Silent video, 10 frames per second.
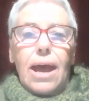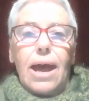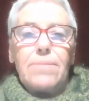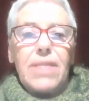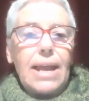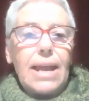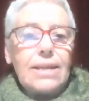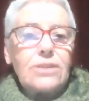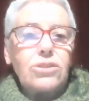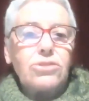That
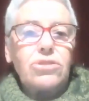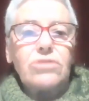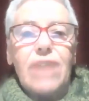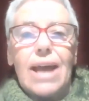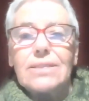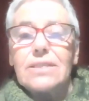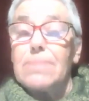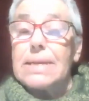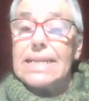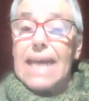led to two rounds of
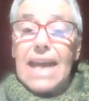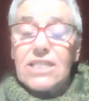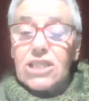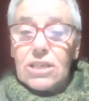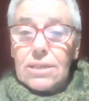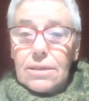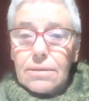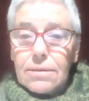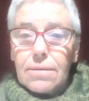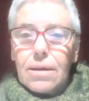mediation,
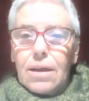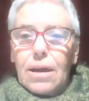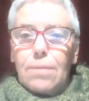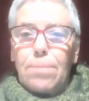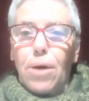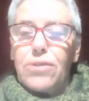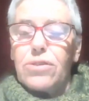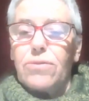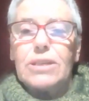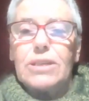
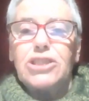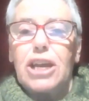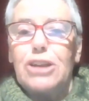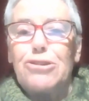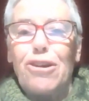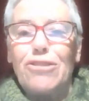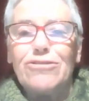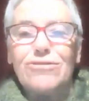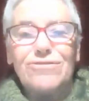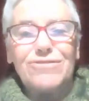both of which had
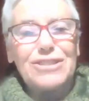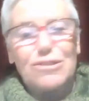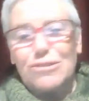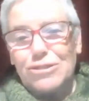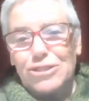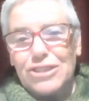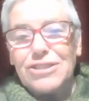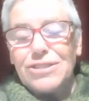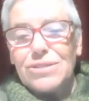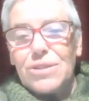no
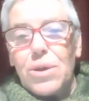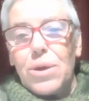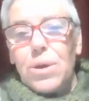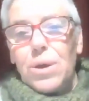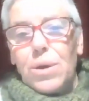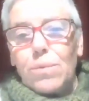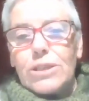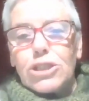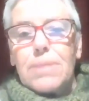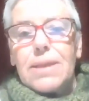resolution,
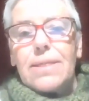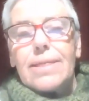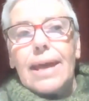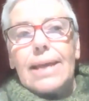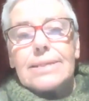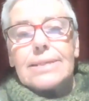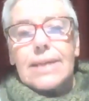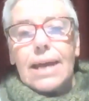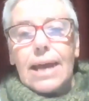which meant that